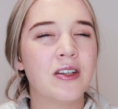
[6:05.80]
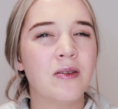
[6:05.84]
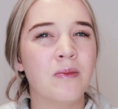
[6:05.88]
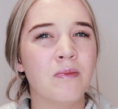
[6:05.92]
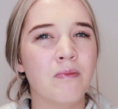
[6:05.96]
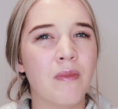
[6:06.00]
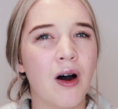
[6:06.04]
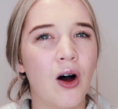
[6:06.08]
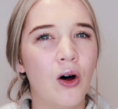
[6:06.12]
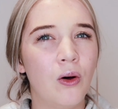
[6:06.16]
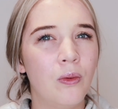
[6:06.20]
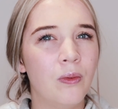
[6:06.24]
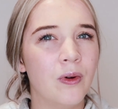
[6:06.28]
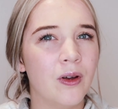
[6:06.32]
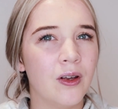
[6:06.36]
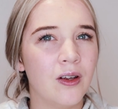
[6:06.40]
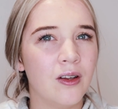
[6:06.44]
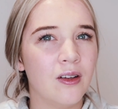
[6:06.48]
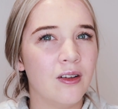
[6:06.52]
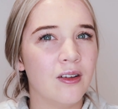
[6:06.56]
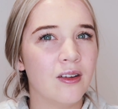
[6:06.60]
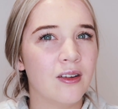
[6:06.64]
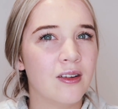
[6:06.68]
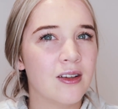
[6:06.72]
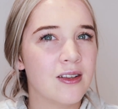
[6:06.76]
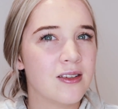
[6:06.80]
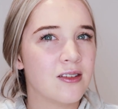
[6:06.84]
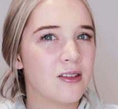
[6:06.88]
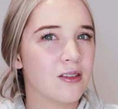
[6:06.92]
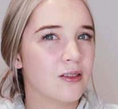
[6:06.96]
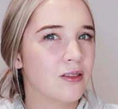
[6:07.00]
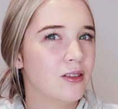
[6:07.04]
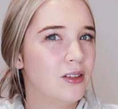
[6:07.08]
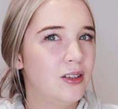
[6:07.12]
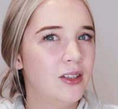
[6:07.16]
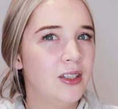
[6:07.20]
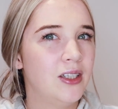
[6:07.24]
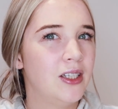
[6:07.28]
to Melbourne, there's not
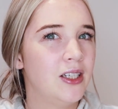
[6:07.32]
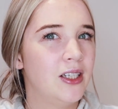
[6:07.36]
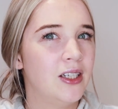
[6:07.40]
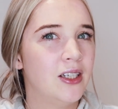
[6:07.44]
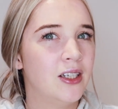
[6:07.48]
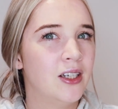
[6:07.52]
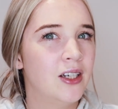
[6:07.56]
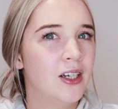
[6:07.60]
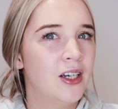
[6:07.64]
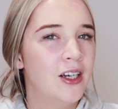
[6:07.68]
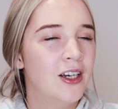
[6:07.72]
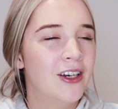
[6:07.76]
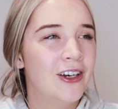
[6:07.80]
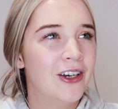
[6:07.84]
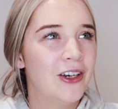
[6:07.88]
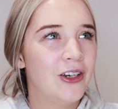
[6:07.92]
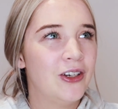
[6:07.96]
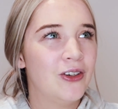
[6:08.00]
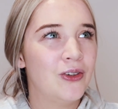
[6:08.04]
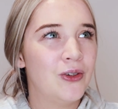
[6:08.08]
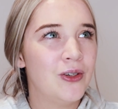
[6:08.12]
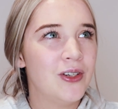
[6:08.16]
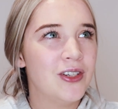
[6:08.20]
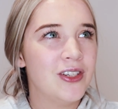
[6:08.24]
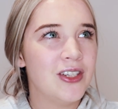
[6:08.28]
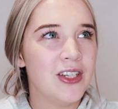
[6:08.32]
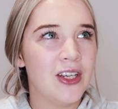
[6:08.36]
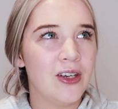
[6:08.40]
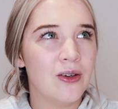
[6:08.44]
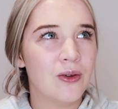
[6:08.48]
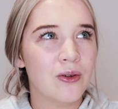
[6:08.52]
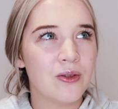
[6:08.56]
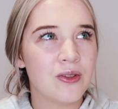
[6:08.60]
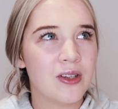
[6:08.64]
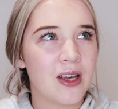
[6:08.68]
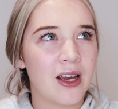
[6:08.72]
really good deals.